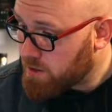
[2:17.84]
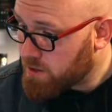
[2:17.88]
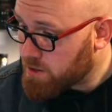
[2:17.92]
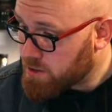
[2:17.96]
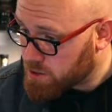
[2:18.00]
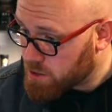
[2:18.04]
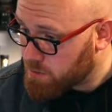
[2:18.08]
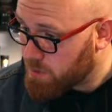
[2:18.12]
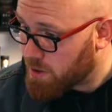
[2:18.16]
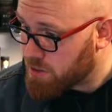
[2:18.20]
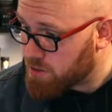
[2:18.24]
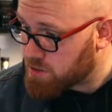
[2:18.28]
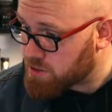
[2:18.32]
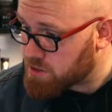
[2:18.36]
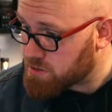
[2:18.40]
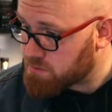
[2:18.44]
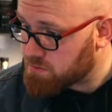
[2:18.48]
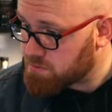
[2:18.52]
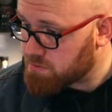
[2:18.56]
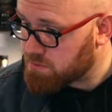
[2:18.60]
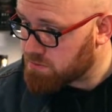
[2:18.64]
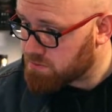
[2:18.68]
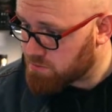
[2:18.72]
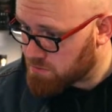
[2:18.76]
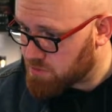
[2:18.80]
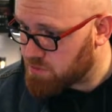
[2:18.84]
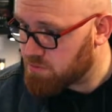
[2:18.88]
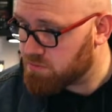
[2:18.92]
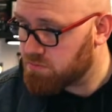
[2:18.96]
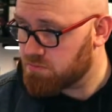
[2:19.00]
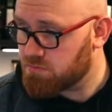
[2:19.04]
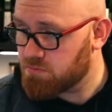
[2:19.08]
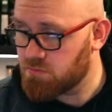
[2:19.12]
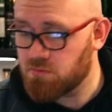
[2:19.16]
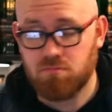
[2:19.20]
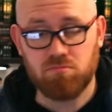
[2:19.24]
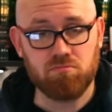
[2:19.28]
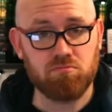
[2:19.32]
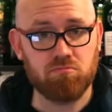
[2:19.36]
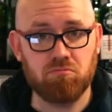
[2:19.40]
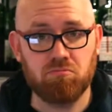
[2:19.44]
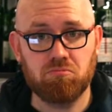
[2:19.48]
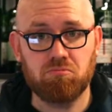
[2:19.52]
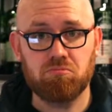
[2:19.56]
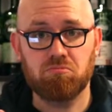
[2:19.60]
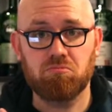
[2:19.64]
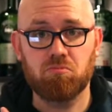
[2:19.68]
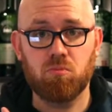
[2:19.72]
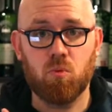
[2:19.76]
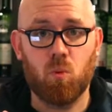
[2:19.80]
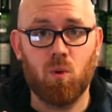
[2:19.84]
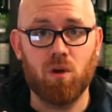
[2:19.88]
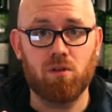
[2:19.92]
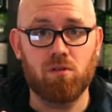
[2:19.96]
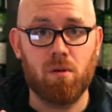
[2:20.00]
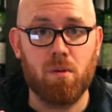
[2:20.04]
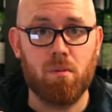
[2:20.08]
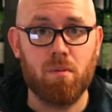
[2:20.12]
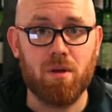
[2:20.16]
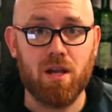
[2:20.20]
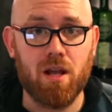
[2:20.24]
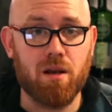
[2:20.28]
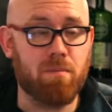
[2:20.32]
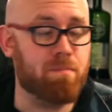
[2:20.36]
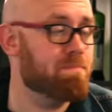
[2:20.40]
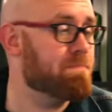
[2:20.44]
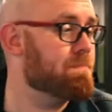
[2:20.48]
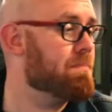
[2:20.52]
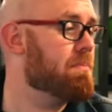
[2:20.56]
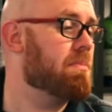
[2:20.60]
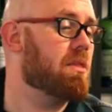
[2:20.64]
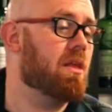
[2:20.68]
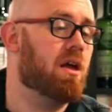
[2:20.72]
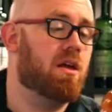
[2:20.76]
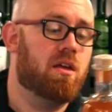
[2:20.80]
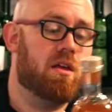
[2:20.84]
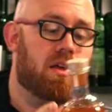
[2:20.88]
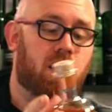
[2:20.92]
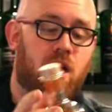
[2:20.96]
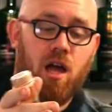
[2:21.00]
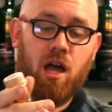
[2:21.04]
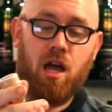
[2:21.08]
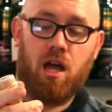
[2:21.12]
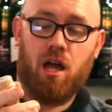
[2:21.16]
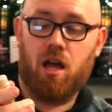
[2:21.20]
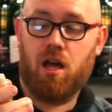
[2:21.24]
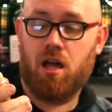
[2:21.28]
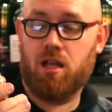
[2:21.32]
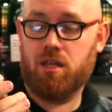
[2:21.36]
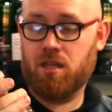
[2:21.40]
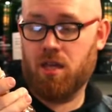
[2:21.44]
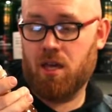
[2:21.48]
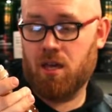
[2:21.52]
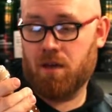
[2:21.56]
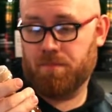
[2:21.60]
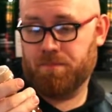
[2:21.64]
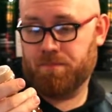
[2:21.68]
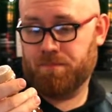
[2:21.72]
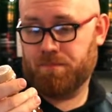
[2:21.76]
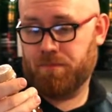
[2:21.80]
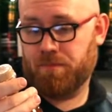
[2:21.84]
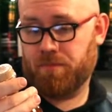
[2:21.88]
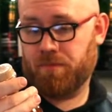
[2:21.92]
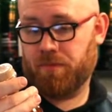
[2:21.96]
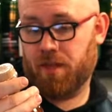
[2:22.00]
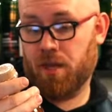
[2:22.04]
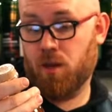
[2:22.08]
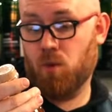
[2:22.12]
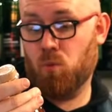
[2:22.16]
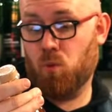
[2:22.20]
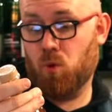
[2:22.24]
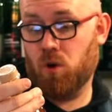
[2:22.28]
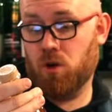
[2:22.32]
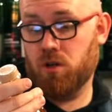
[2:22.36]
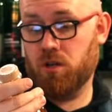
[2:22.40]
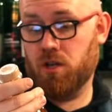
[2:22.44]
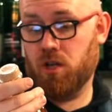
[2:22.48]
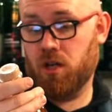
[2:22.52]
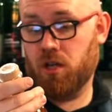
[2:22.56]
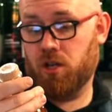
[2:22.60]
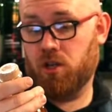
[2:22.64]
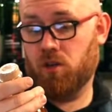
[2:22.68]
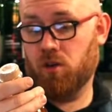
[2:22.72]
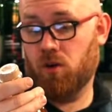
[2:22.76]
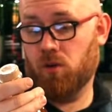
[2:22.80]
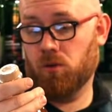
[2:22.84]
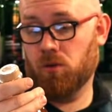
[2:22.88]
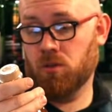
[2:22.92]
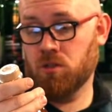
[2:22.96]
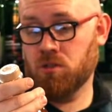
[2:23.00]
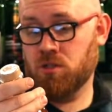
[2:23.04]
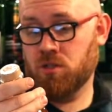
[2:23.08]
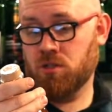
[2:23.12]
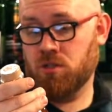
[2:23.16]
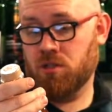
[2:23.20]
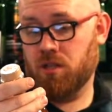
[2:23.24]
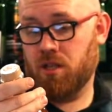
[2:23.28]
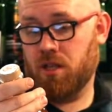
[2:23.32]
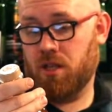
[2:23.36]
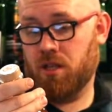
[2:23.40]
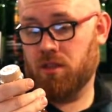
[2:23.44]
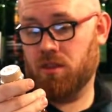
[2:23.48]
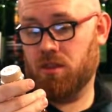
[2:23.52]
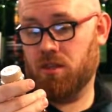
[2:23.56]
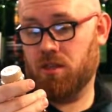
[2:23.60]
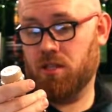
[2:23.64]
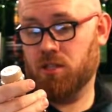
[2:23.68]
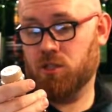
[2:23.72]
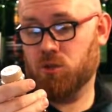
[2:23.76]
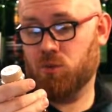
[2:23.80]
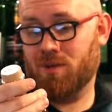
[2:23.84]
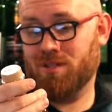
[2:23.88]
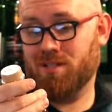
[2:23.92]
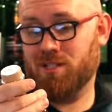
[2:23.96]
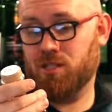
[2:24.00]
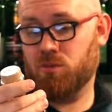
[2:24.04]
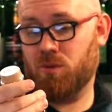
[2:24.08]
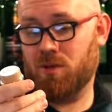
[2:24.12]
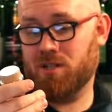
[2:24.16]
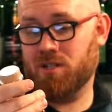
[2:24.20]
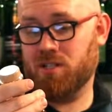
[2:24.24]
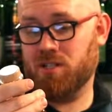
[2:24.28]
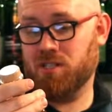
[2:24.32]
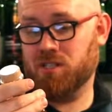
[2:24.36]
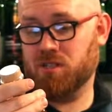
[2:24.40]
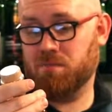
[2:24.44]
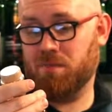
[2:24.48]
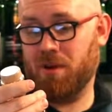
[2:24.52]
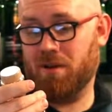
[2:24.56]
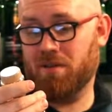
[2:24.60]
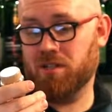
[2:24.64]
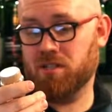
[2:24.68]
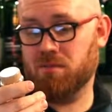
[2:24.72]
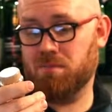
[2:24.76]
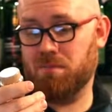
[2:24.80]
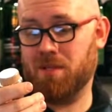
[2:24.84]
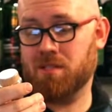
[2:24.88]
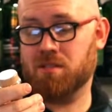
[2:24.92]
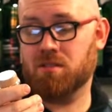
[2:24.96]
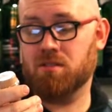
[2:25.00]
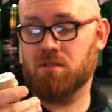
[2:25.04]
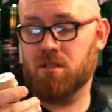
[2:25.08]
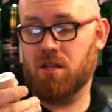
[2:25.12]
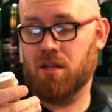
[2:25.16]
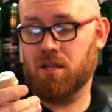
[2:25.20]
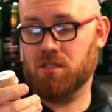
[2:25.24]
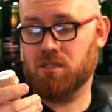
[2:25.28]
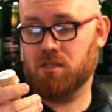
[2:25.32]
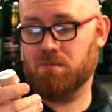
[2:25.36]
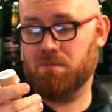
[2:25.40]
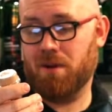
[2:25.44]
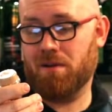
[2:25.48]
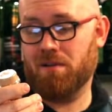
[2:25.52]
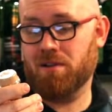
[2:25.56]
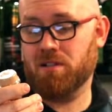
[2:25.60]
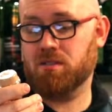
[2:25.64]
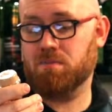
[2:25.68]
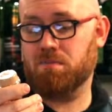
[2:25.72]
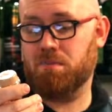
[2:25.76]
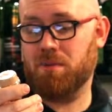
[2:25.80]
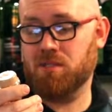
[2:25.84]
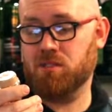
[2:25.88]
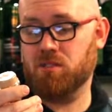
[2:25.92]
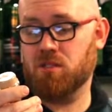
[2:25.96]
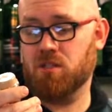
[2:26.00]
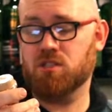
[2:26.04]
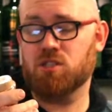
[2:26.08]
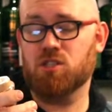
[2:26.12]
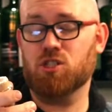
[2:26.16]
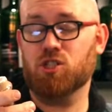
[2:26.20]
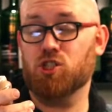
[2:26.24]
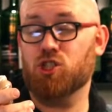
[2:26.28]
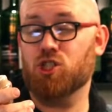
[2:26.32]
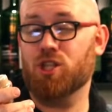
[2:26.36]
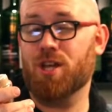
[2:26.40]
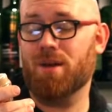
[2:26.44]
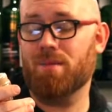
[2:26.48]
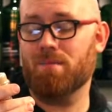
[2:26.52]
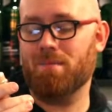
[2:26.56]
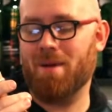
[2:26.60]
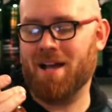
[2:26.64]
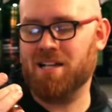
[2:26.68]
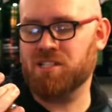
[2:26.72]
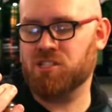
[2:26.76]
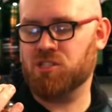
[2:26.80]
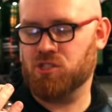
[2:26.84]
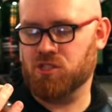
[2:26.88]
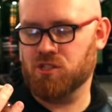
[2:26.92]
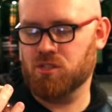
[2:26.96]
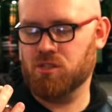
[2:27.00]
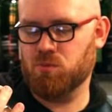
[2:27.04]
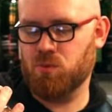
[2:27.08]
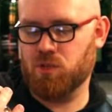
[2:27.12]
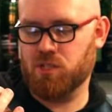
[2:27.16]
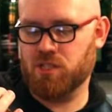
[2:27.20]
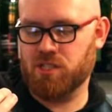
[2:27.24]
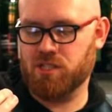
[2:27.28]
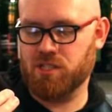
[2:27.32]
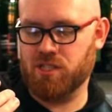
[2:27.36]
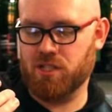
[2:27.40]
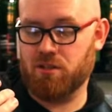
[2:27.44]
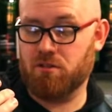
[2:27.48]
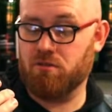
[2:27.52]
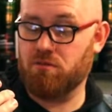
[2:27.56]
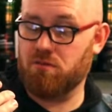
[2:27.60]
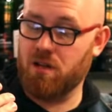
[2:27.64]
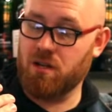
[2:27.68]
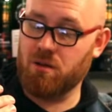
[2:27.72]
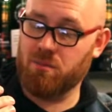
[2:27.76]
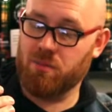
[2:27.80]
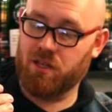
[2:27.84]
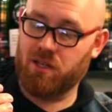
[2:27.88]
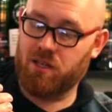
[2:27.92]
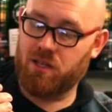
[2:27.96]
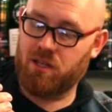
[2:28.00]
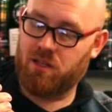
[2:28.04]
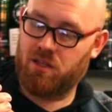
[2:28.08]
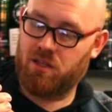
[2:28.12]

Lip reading: 2 months. Well remembered, Adam. Yeah, it won gold at the 2020 Spirits Business Gin Masters, which is incredibly